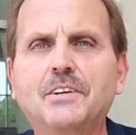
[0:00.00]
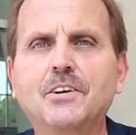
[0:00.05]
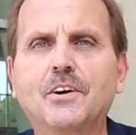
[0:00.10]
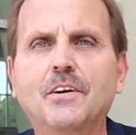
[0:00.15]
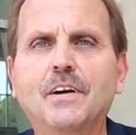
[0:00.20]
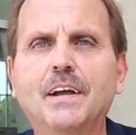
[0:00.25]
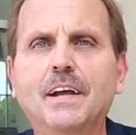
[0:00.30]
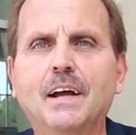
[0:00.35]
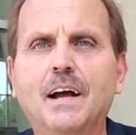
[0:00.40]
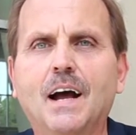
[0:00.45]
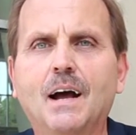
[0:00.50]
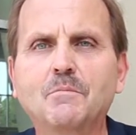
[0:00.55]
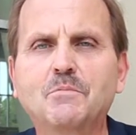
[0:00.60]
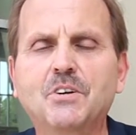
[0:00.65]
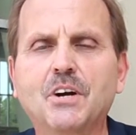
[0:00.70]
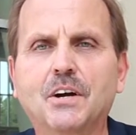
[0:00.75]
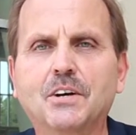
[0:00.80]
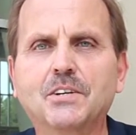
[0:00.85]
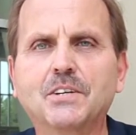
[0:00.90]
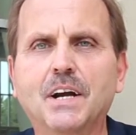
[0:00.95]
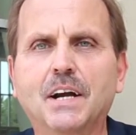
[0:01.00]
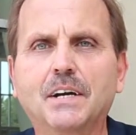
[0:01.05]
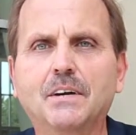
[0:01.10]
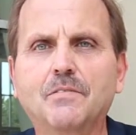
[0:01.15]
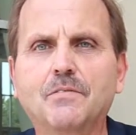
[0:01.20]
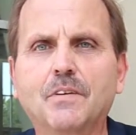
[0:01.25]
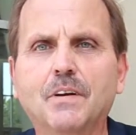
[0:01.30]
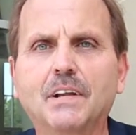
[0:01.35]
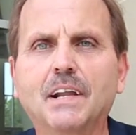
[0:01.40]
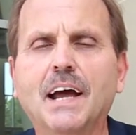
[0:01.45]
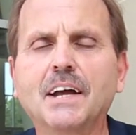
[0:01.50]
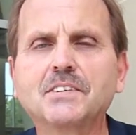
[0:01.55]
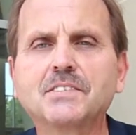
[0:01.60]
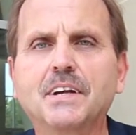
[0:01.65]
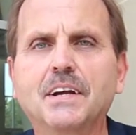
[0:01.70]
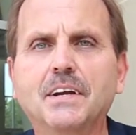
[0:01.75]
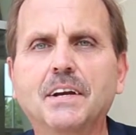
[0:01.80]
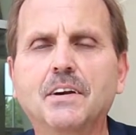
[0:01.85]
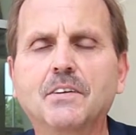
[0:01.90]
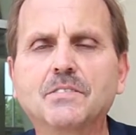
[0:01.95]
Hey Journey, I'm Chuck Shagner. For the last
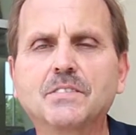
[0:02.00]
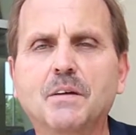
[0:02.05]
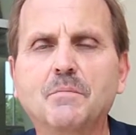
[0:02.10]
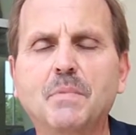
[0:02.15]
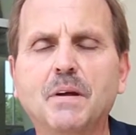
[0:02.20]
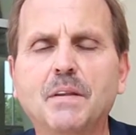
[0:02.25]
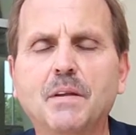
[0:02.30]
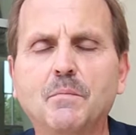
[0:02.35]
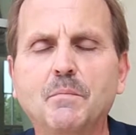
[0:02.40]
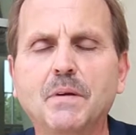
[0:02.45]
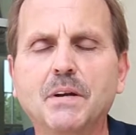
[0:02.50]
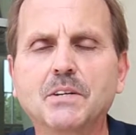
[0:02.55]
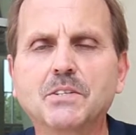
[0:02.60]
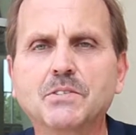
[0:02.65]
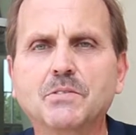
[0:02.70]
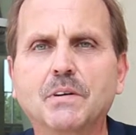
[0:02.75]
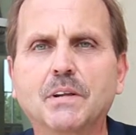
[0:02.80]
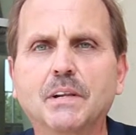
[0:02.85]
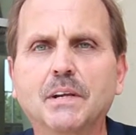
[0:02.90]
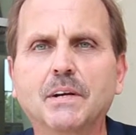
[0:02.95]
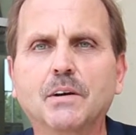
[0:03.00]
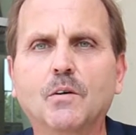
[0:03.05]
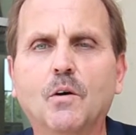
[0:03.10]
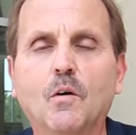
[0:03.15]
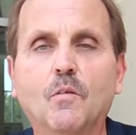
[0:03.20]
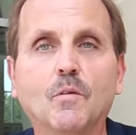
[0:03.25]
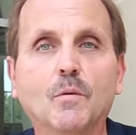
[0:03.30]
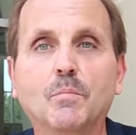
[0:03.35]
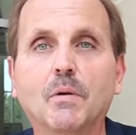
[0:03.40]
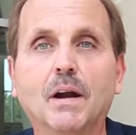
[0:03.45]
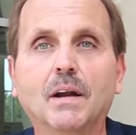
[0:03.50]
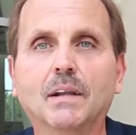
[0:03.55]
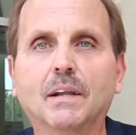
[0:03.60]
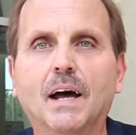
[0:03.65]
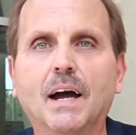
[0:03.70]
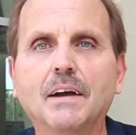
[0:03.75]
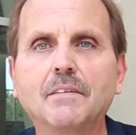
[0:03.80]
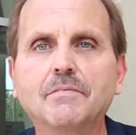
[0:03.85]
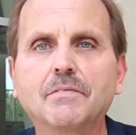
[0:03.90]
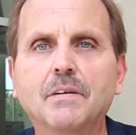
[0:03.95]
eight years, I've been the ministry leader over Bread of
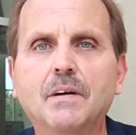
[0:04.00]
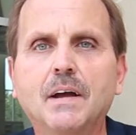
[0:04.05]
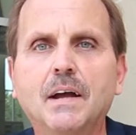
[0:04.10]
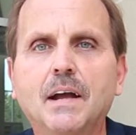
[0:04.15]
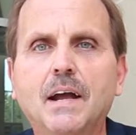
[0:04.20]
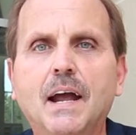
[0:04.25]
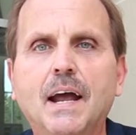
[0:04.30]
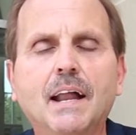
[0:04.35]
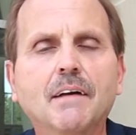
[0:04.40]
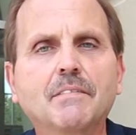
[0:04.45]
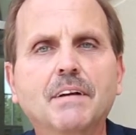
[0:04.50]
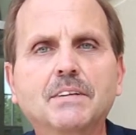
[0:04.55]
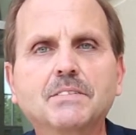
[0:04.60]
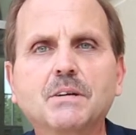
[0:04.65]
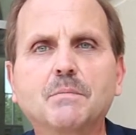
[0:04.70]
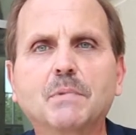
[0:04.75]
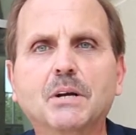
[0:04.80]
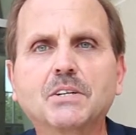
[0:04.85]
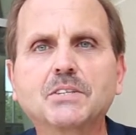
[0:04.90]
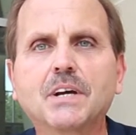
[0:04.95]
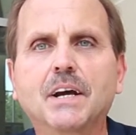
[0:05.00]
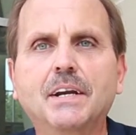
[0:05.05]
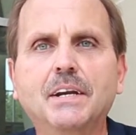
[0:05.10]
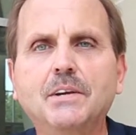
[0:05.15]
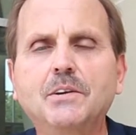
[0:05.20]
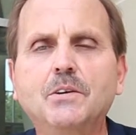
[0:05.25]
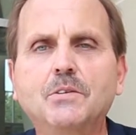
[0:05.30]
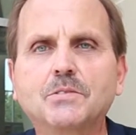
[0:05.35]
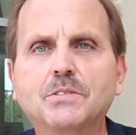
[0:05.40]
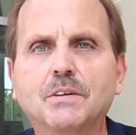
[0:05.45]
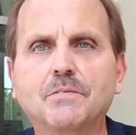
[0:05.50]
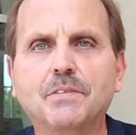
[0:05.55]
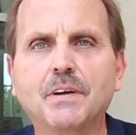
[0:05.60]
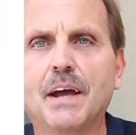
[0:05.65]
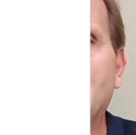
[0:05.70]
Life. I've got some exciting news if